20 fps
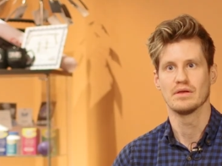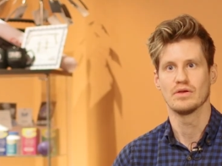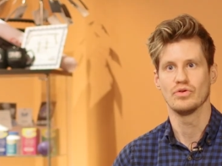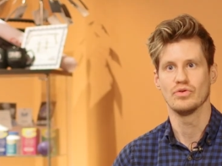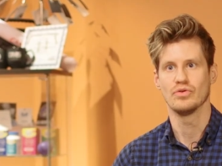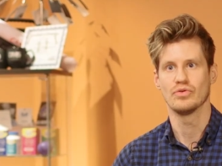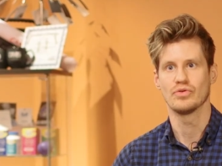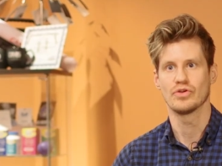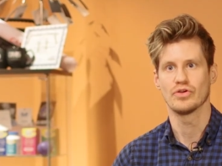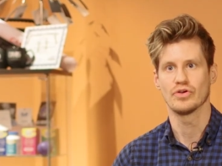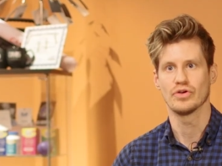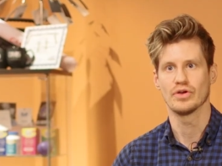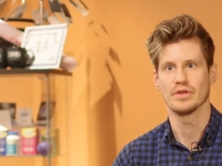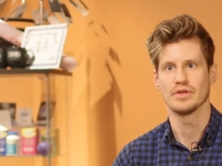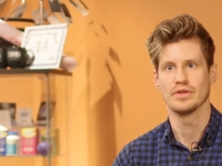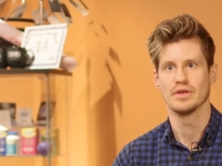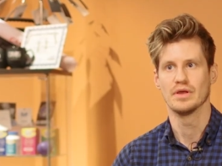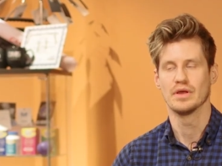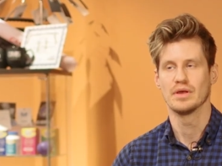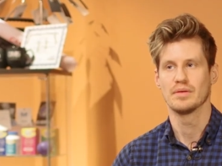who
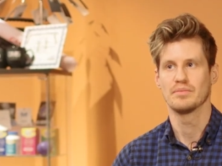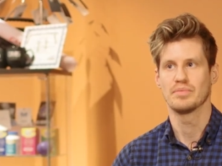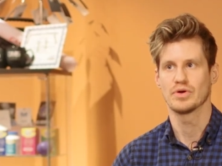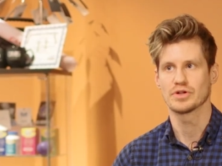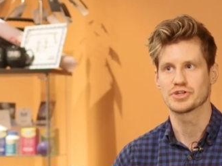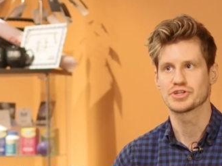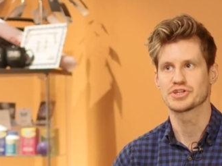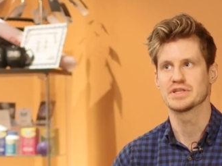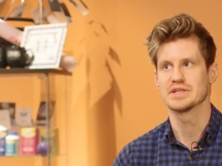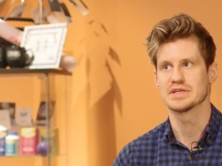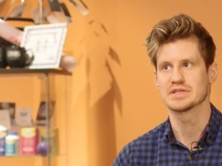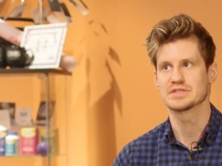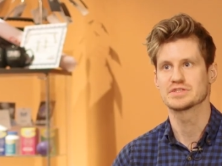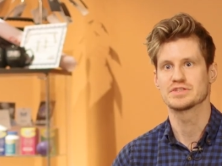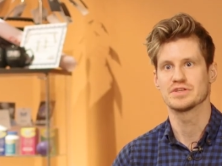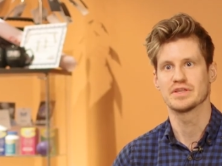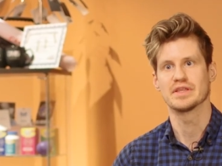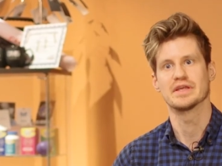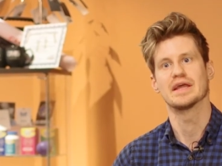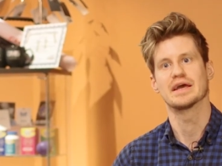could push this
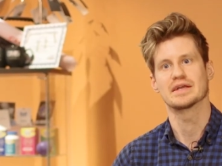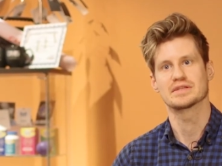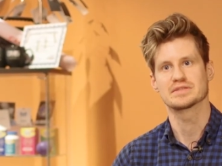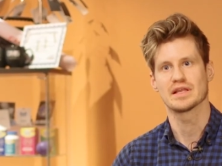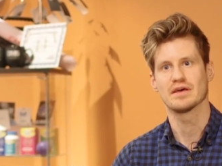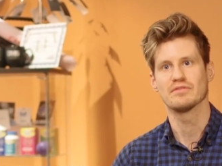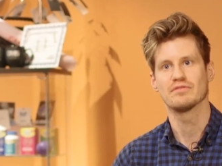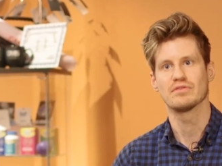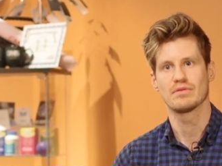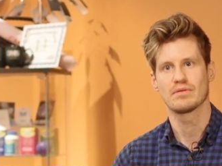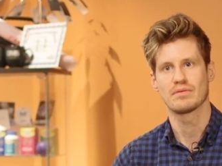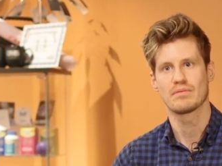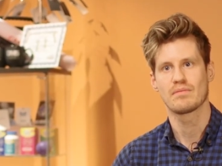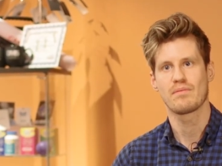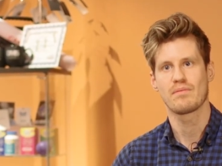to the next level.